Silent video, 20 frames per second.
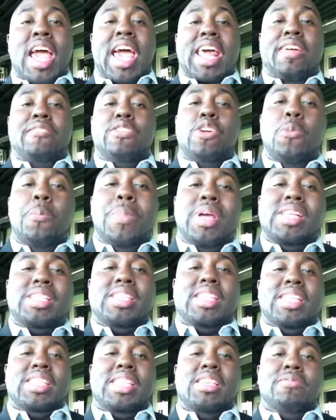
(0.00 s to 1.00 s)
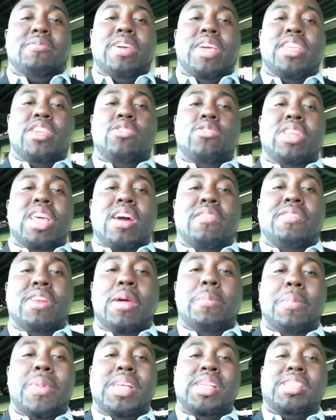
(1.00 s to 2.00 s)
And if you missed this event, you
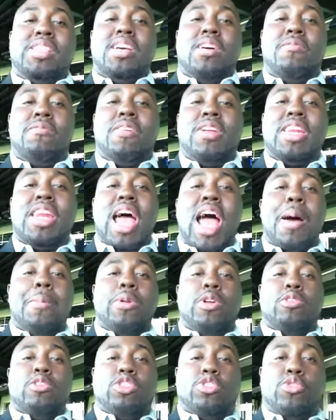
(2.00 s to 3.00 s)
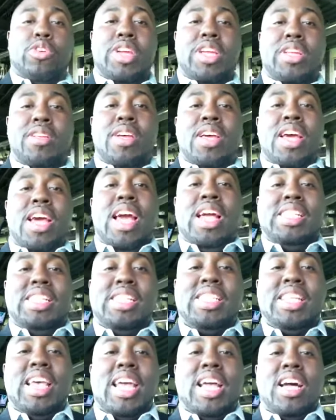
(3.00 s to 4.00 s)
definitely missed a phenomenal treat. And
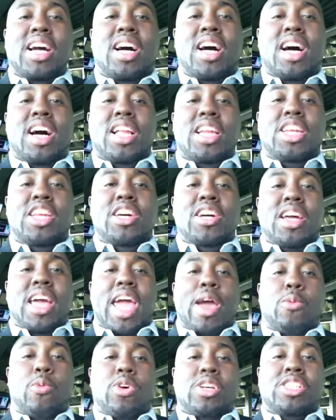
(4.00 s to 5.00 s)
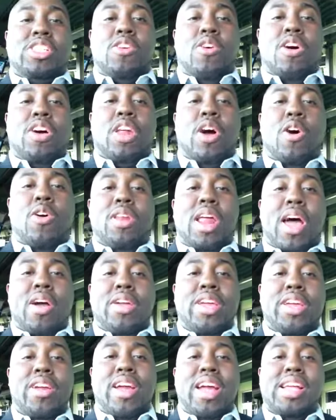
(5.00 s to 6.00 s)
just take a, a look at what's going on
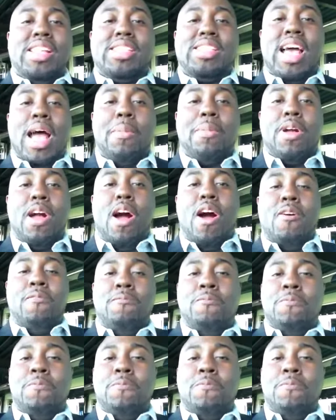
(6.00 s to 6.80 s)
out here at Top Golf.